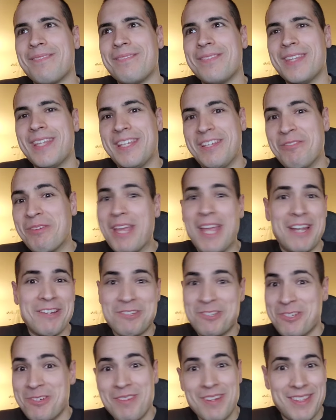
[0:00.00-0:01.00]
you can't
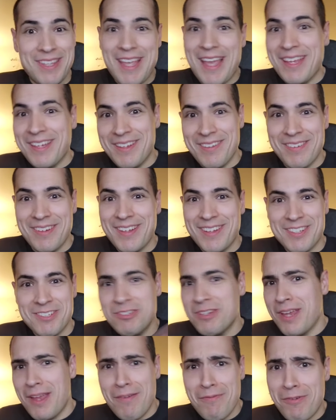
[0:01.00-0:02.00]
shoot at that unit because
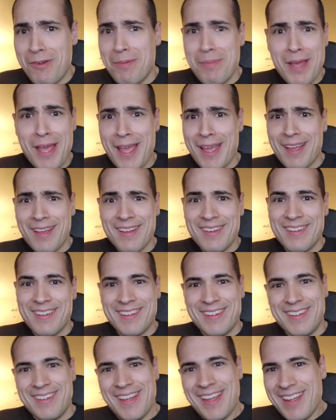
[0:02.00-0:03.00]
you can't fall back,
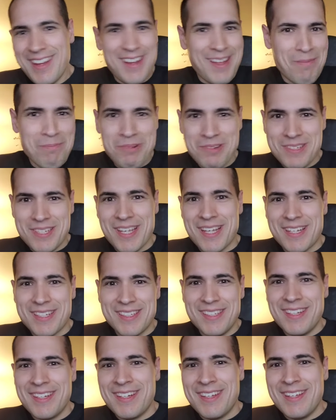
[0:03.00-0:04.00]
and I'm
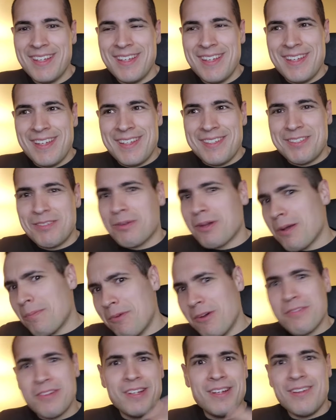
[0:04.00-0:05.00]
protected. So come
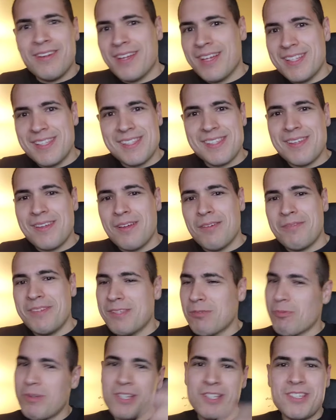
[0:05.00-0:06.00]
over here and get some.
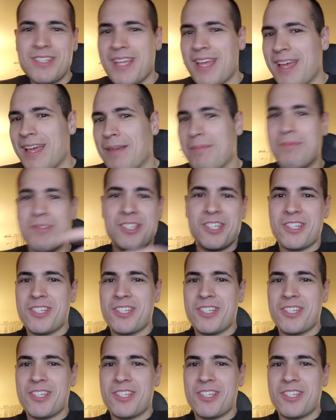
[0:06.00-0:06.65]
It's witch time.